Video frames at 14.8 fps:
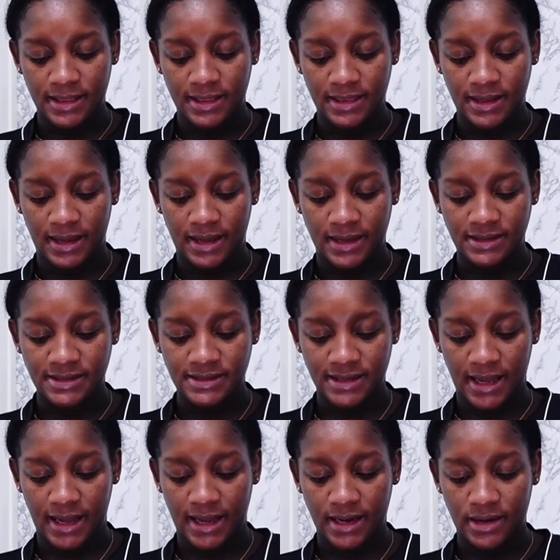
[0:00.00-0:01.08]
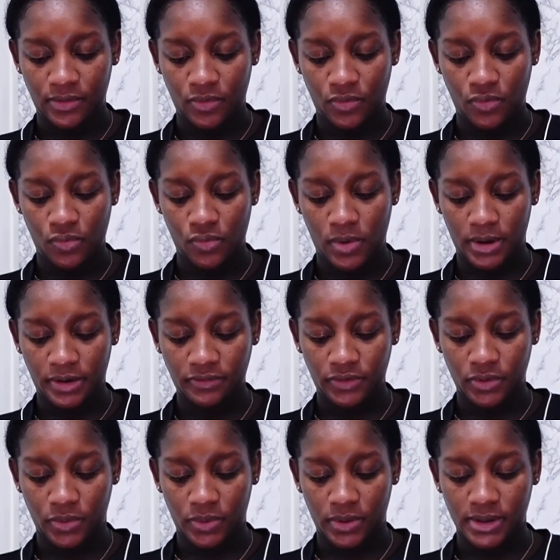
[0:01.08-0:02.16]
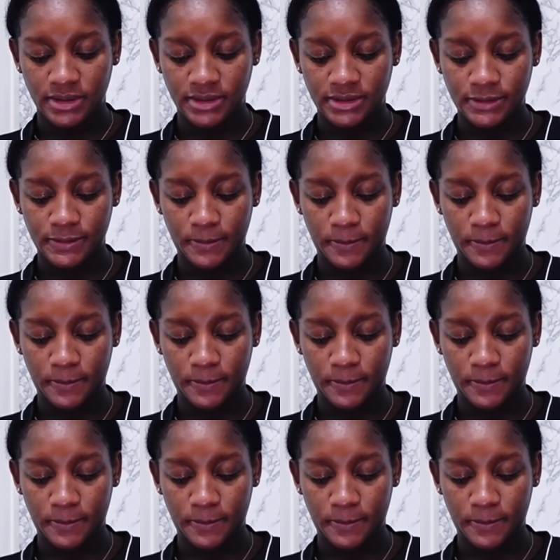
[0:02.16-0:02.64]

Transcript: They said, one of yours